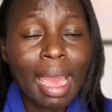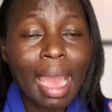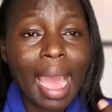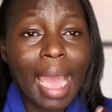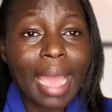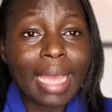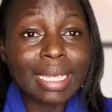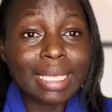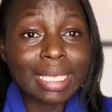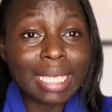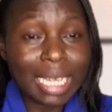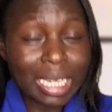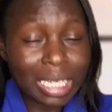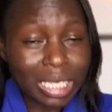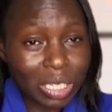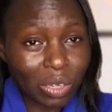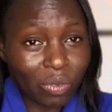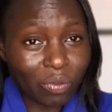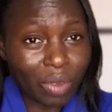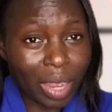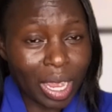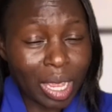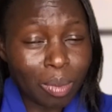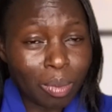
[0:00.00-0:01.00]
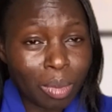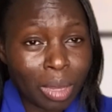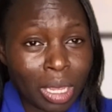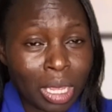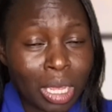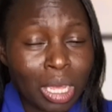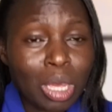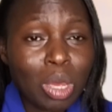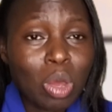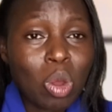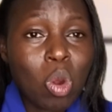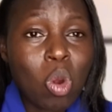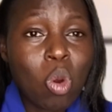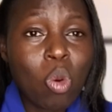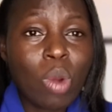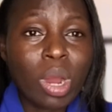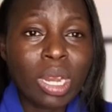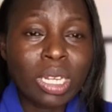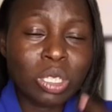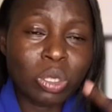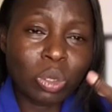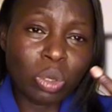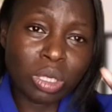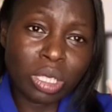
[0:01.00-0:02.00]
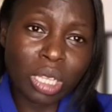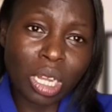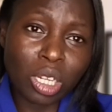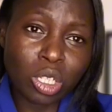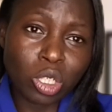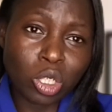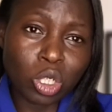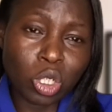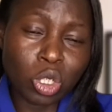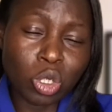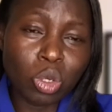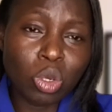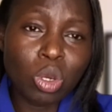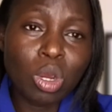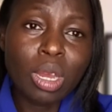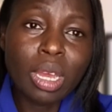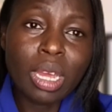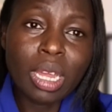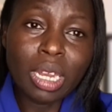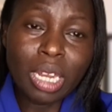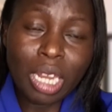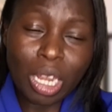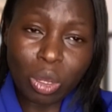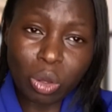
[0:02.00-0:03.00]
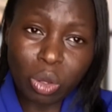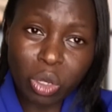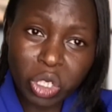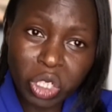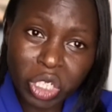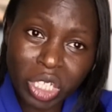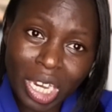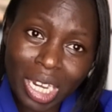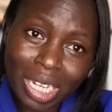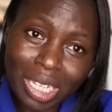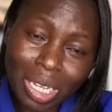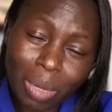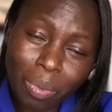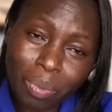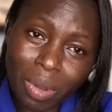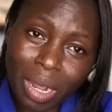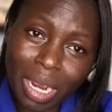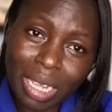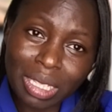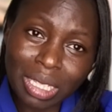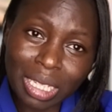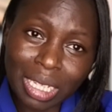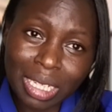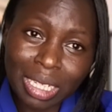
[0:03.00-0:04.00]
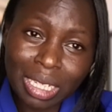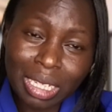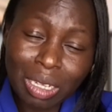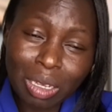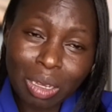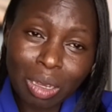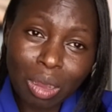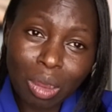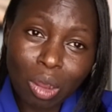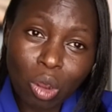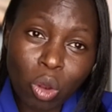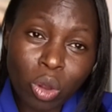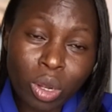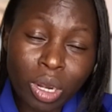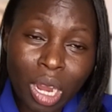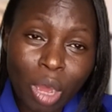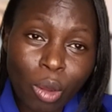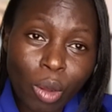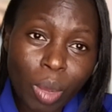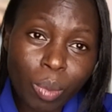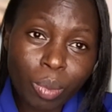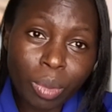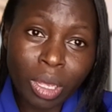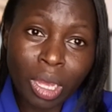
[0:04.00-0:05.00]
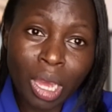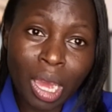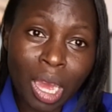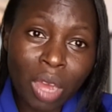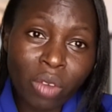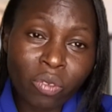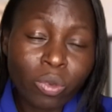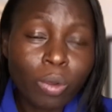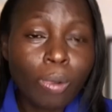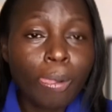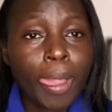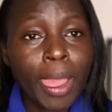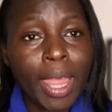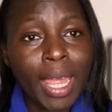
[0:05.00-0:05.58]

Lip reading: identify me who wants to sell to you, negotiate the pricing on our behalf,